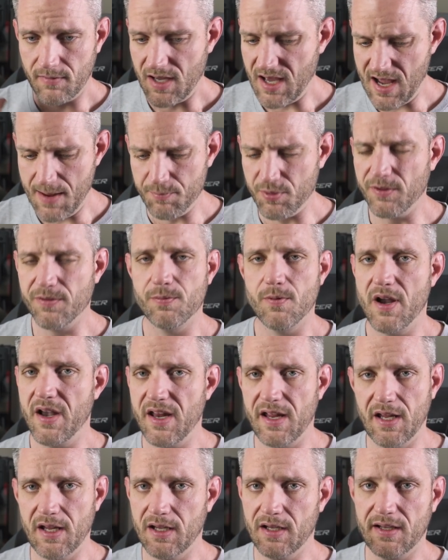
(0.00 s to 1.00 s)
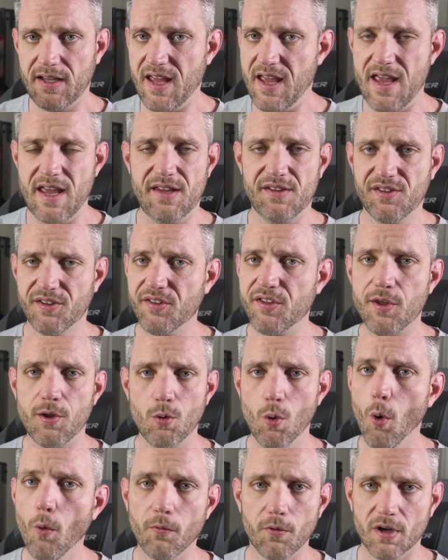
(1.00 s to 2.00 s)
hyper-threading, k SKU
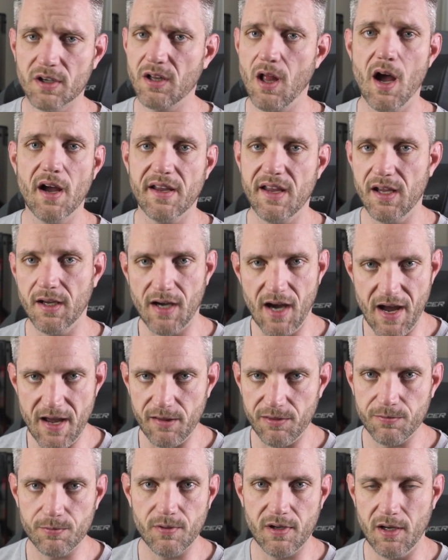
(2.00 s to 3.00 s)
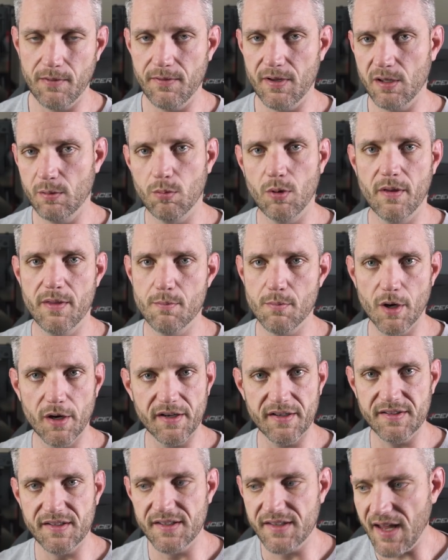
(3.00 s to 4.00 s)
overclocking i3 available on the
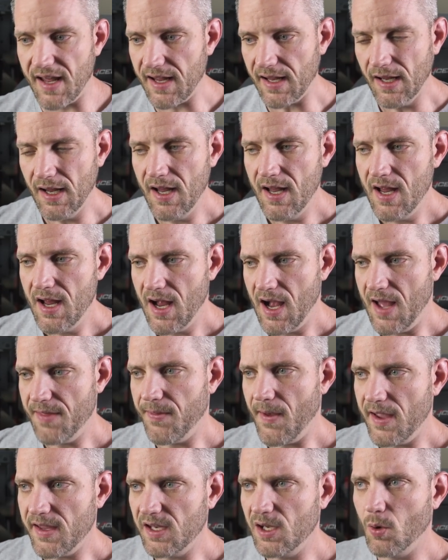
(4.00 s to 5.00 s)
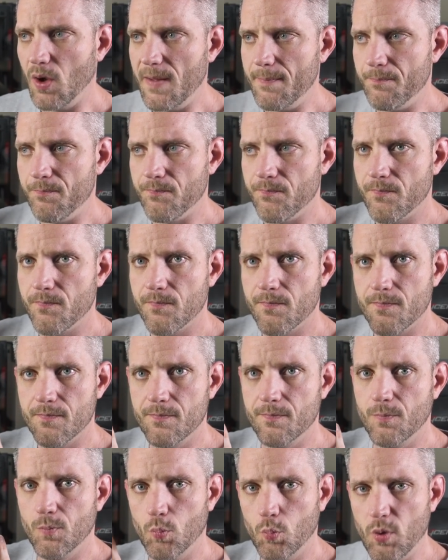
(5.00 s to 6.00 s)
market today. I thought, you know what?
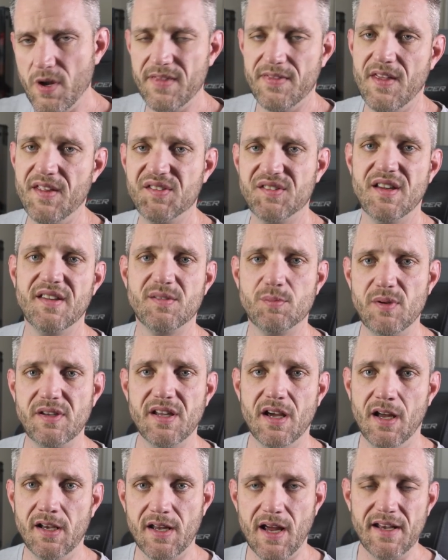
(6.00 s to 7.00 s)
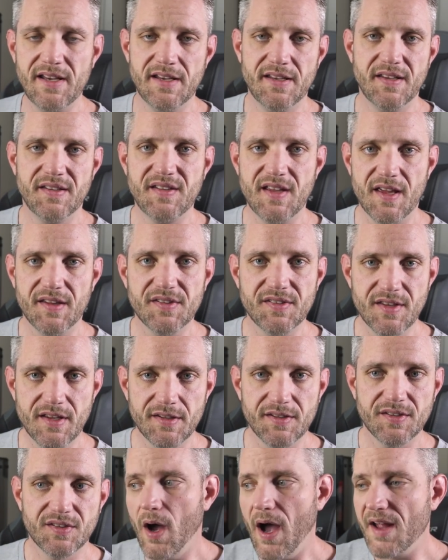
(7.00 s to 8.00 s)
We, this needs to be done. I need to test
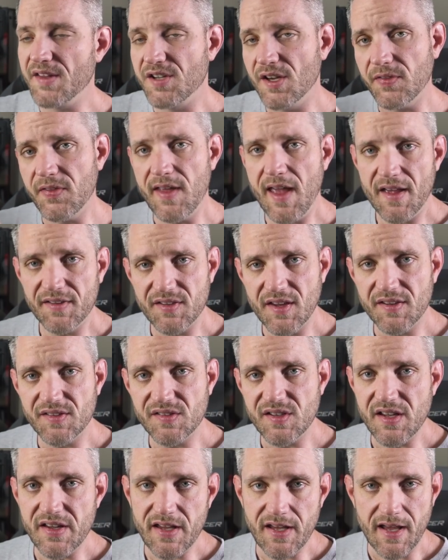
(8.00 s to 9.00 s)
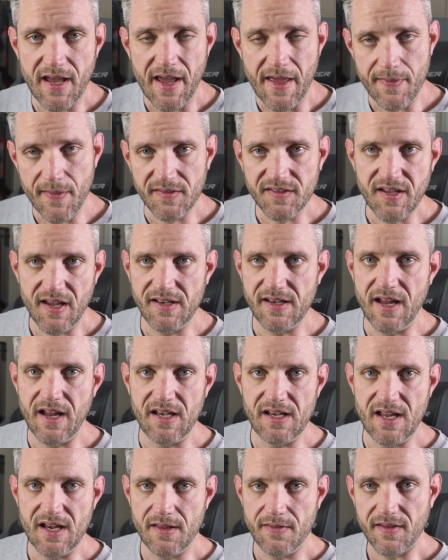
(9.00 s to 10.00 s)
this. I took the SSD and the
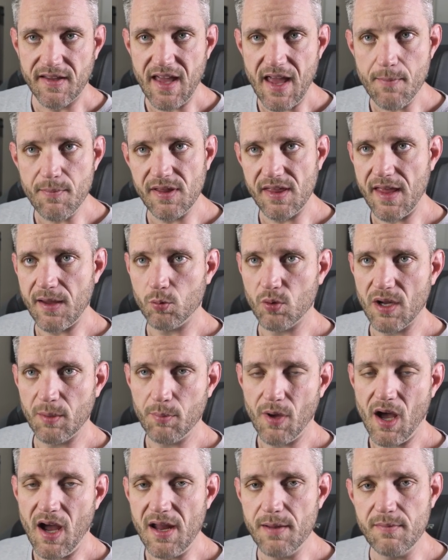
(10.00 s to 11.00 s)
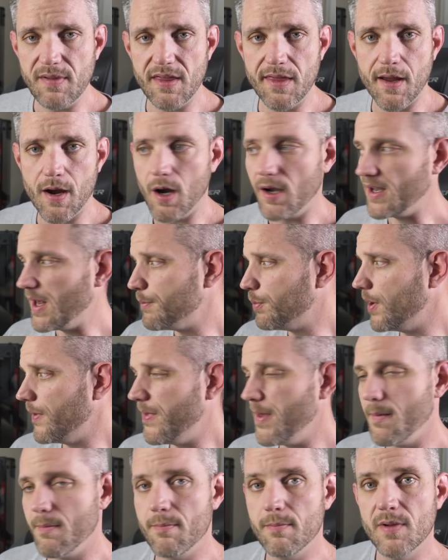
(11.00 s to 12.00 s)
1080 out of the Kaby Lake rig behind me there and I put
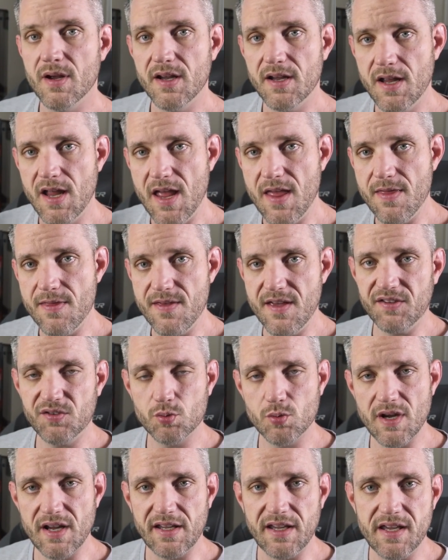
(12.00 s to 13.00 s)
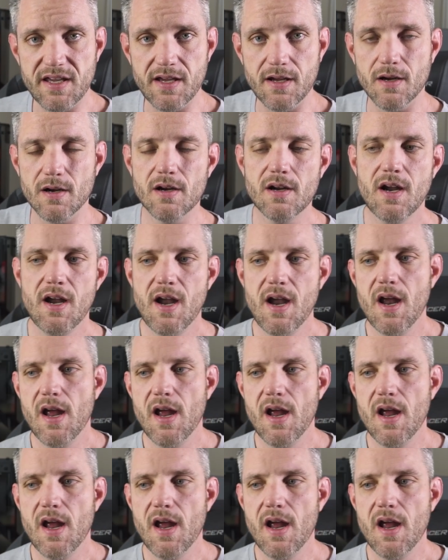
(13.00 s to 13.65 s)
them in this rig here